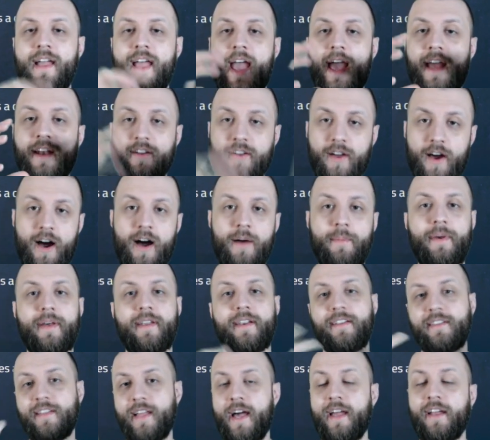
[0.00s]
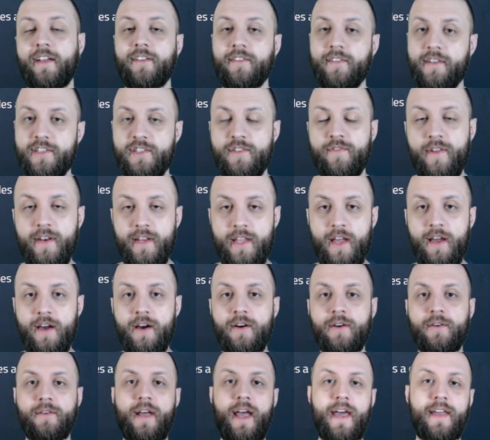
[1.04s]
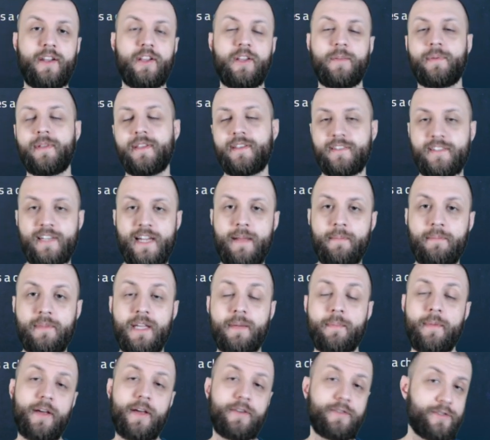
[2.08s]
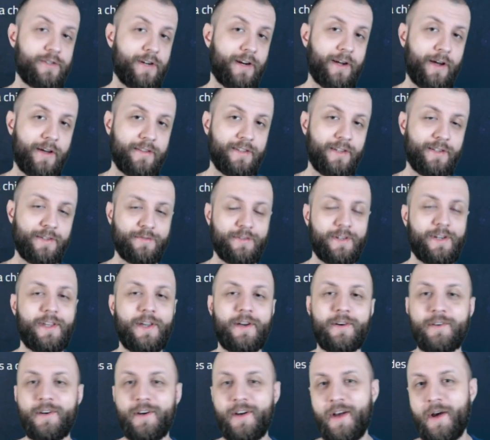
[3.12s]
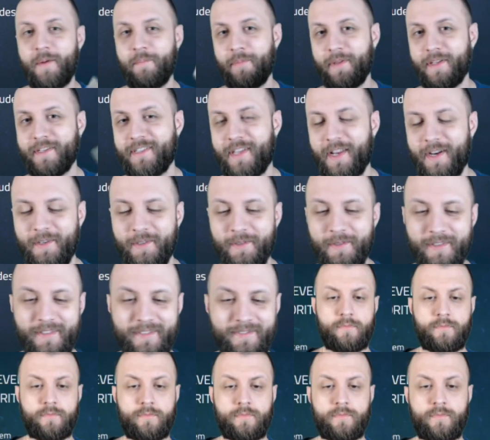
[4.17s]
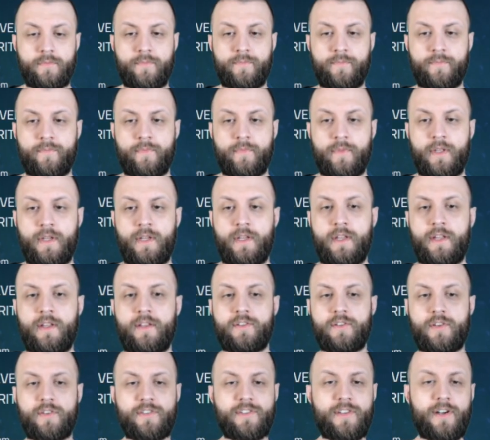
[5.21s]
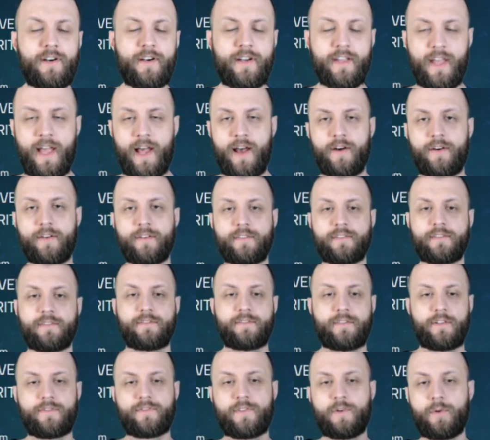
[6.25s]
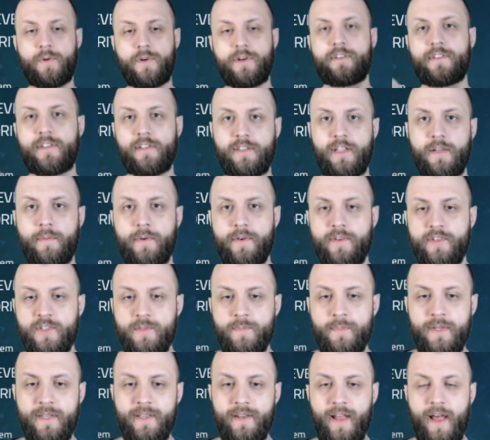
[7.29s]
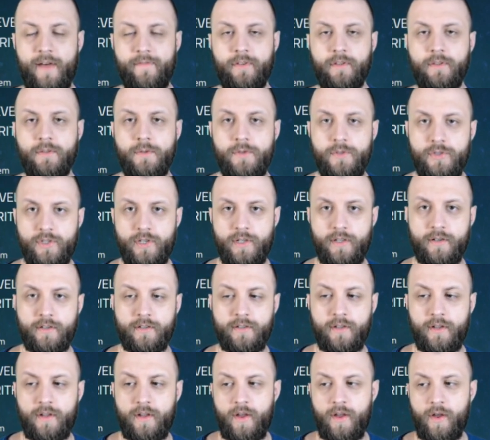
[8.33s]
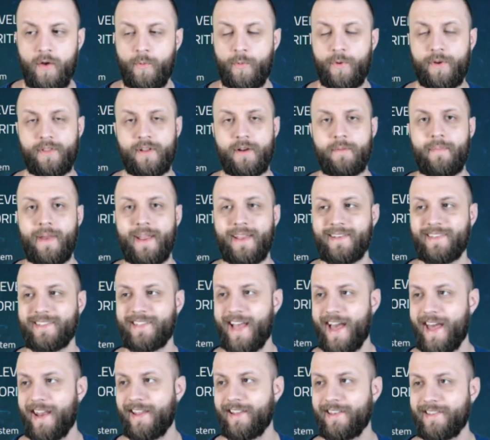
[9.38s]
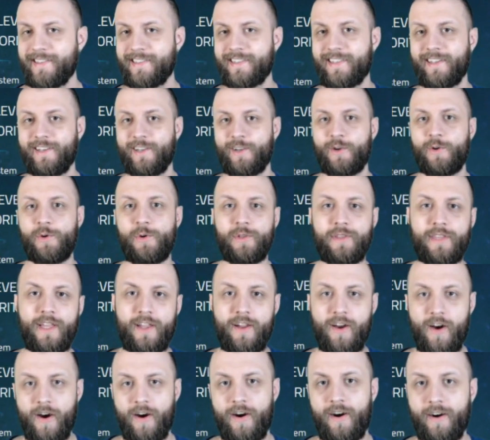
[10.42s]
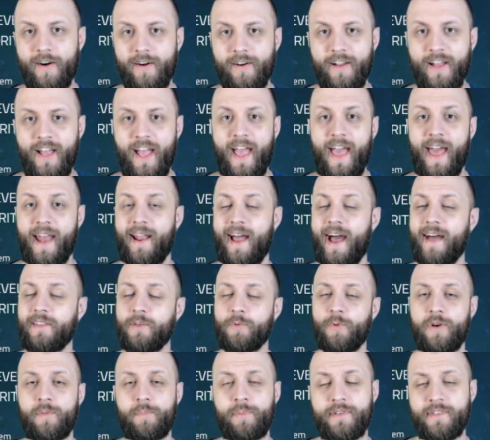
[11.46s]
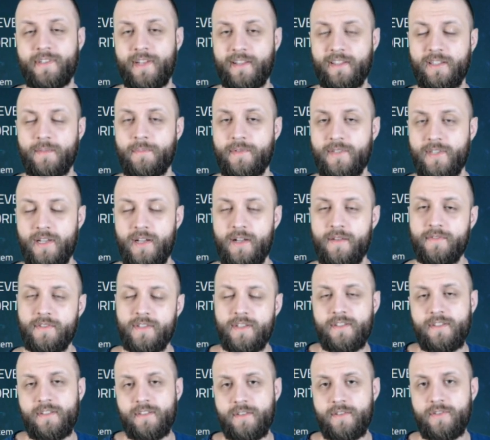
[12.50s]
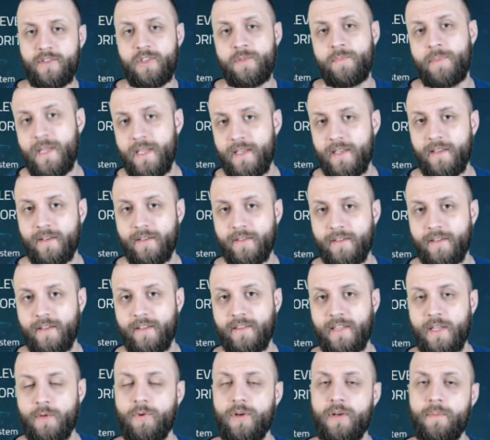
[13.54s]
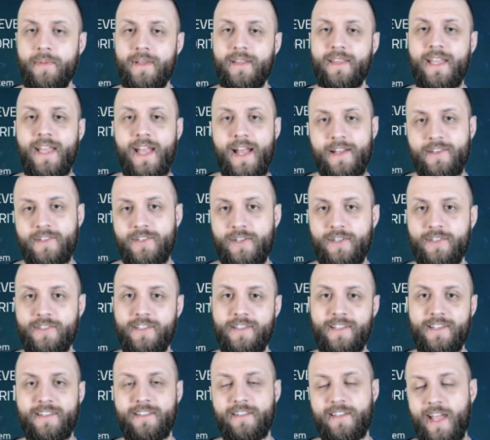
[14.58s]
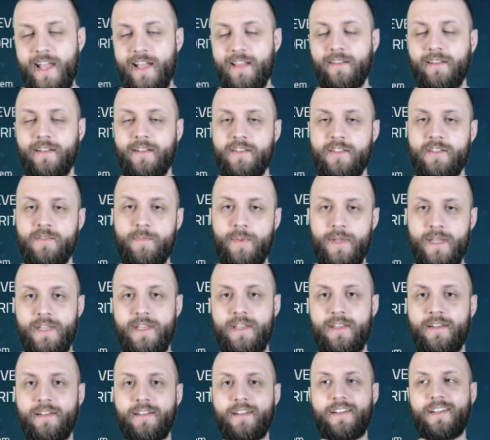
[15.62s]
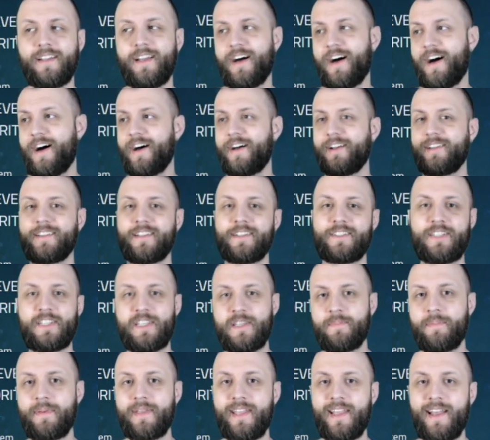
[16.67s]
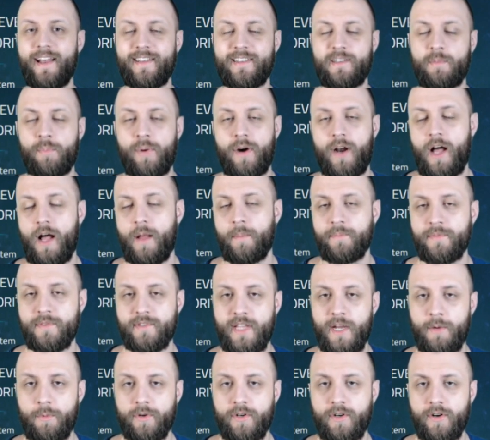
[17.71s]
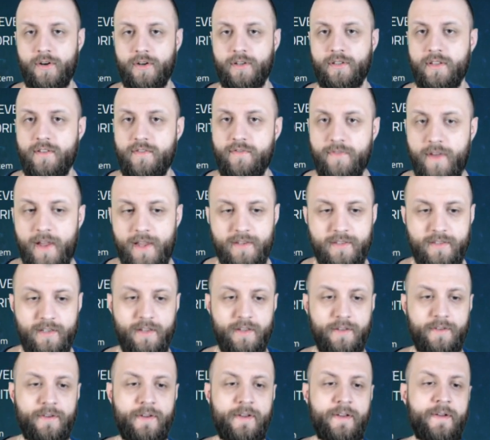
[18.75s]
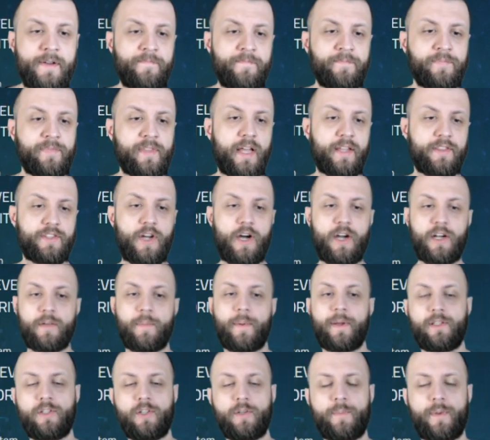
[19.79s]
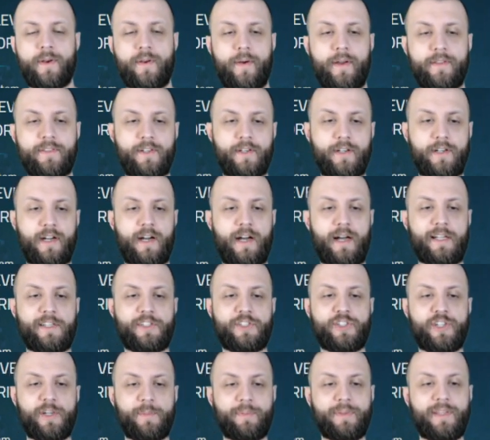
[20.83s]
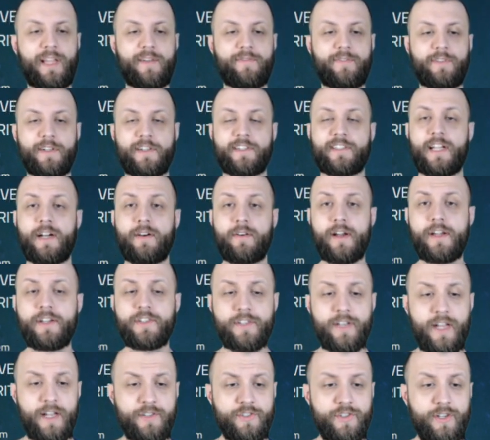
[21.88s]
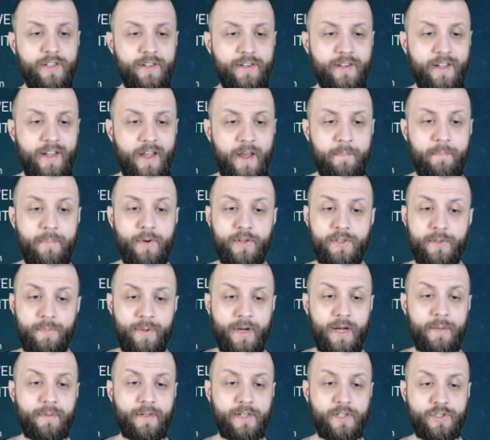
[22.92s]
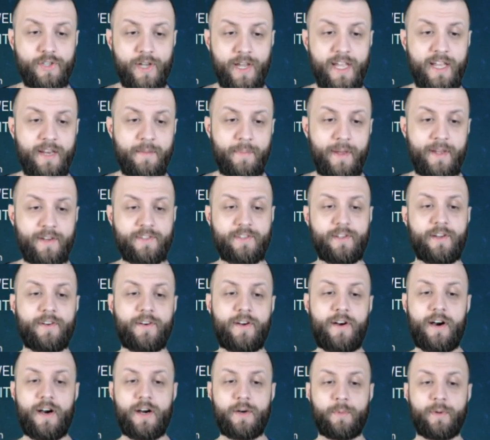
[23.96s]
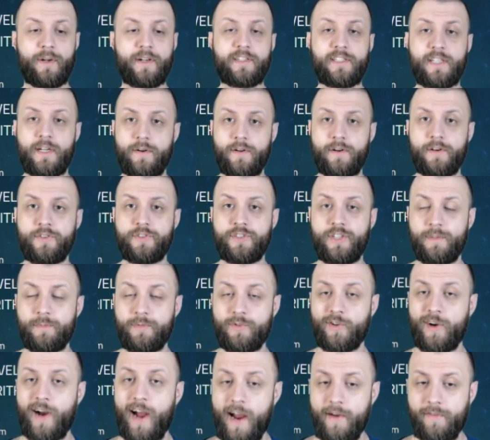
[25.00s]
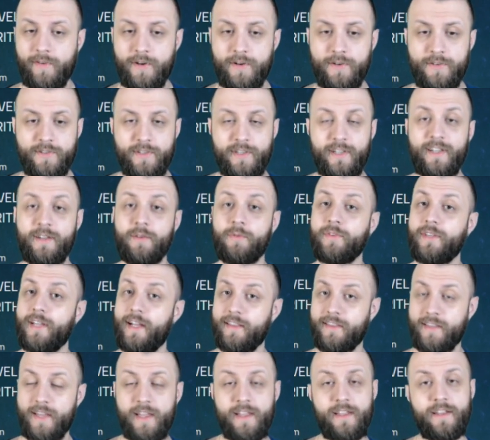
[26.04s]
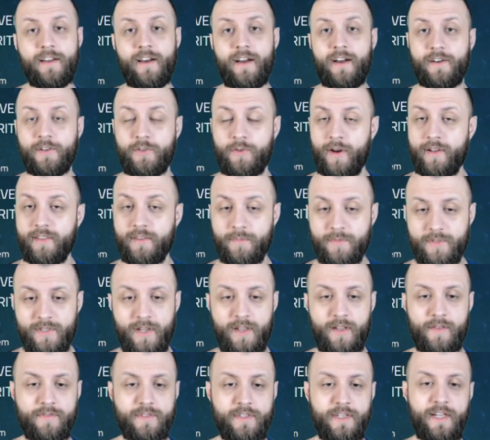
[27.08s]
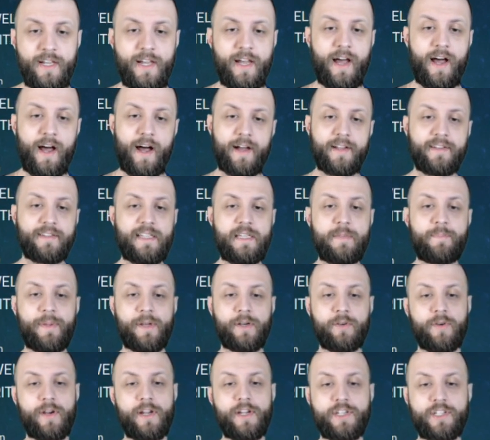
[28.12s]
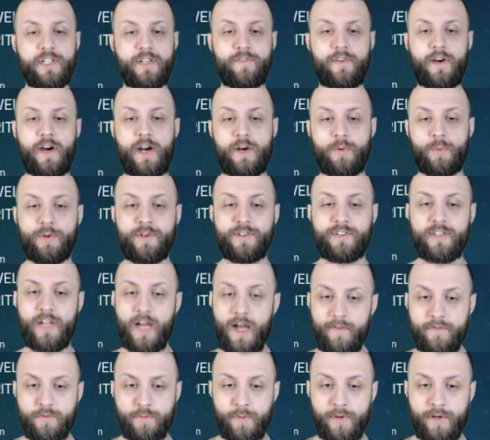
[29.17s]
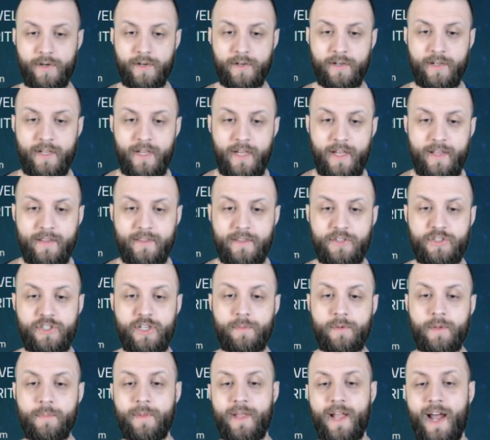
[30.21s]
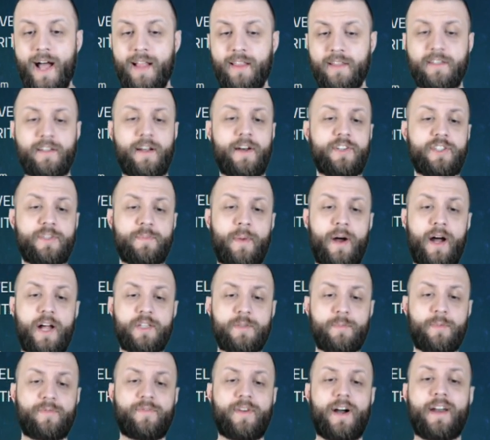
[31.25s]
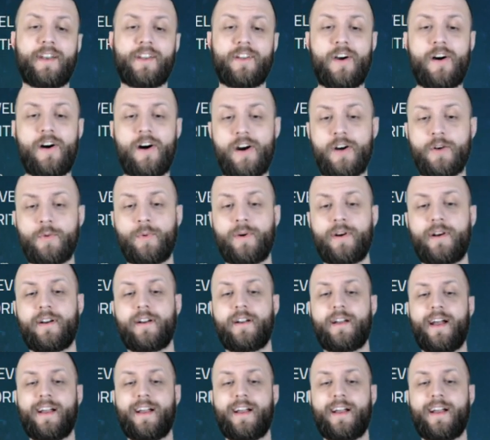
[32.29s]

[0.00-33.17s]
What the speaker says: and comment and like on this video, and it'll be the same thing, but also check out the other video. But let's get into it. So starting out, of course, unlimited speed evolution. One of their main tenets, who they are, and how they want to present themselves is speed. They want to be the answer to the scaling and speed, the TPS problems that we're currently facing. We'll talk about a little bit about their chip-level acceleration engine, build a public chain based on hardware accelerator chip drivers that they create themselves, deep integration of hardware and software. The chip can be highly customized, providing hardware